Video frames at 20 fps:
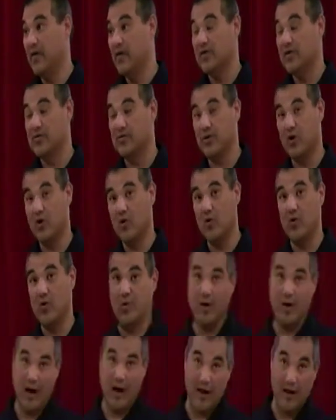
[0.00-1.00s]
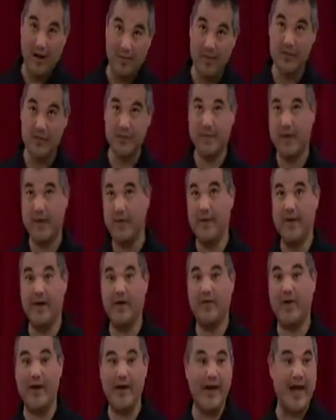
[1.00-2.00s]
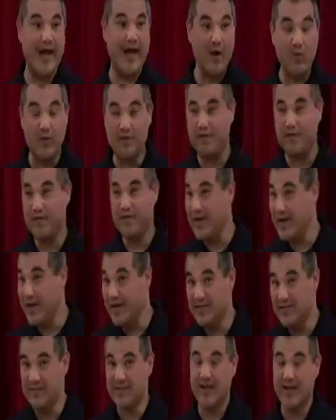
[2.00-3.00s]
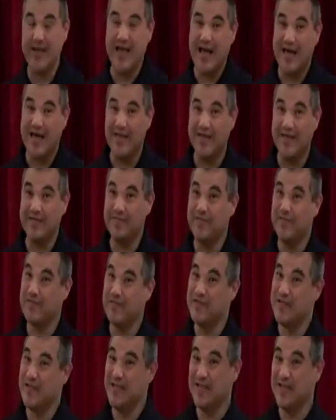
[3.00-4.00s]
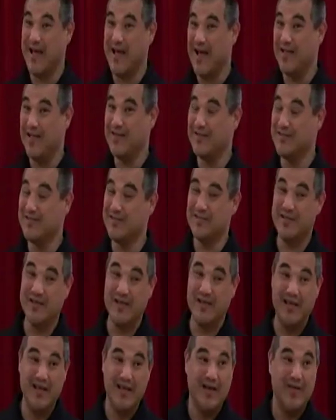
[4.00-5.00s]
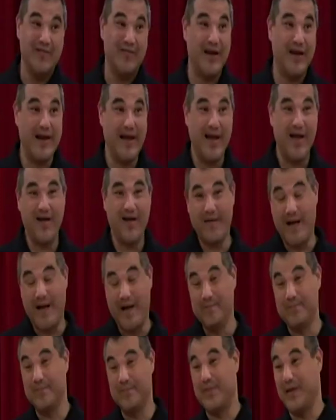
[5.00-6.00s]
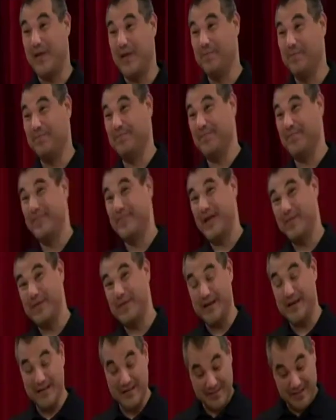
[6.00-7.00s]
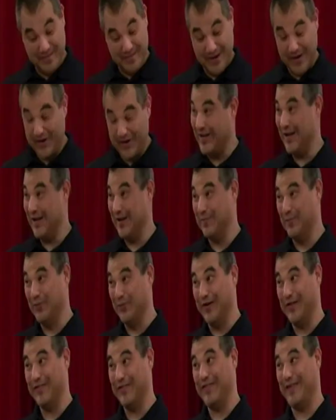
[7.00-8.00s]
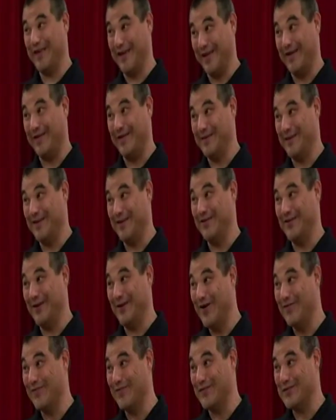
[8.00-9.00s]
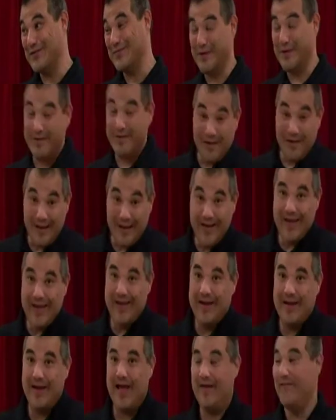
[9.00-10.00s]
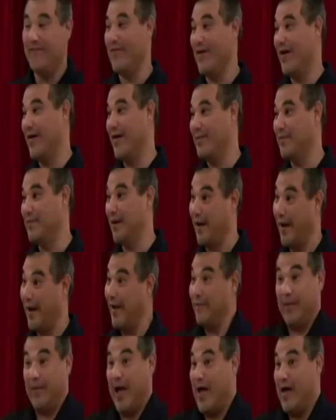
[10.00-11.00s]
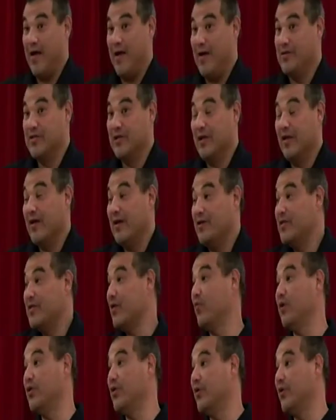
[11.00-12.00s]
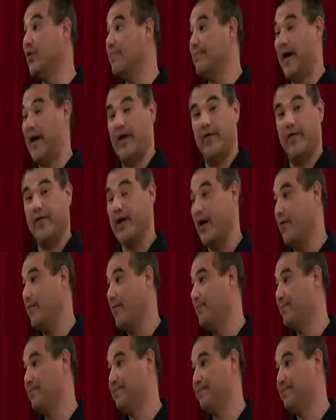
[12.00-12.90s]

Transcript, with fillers: So I'm experimenting right now with figs. I think 15 gallons right now I'm, I'm, I'm getting some that are getting pretty thick and I'm getting nervous. But again, I, I'm, I, I, until, until we do it, I don't know.